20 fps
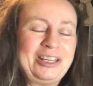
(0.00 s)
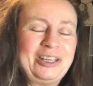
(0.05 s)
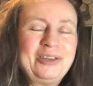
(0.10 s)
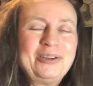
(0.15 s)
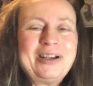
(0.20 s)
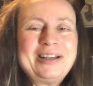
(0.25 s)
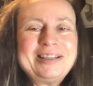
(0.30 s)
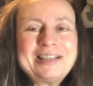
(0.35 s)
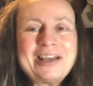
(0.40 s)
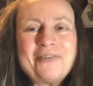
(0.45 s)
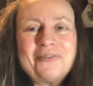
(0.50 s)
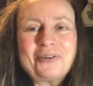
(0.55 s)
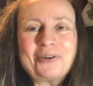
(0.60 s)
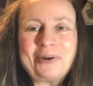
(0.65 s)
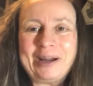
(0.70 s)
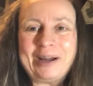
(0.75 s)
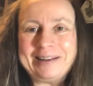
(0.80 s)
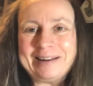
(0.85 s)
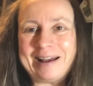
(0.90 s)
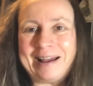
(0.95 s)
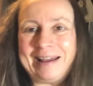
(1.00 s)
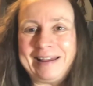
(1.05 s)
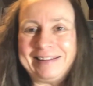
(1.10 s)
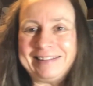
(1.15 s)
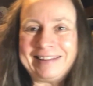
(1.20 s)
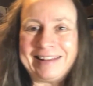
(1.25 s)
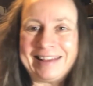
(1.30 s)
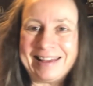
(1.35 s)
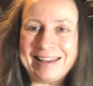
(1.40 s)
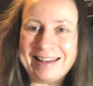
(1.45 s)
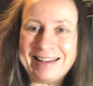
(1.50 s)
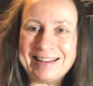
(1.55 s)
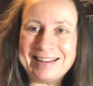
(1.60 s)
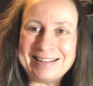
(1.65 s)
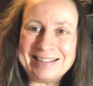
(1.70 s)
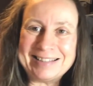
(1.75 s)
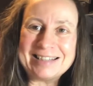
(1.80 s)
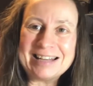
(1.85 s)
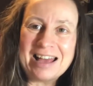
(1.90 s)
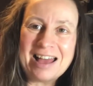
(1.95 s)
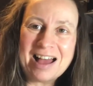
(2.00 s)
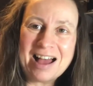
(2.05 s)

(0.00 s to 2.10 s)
you guys have a great night, and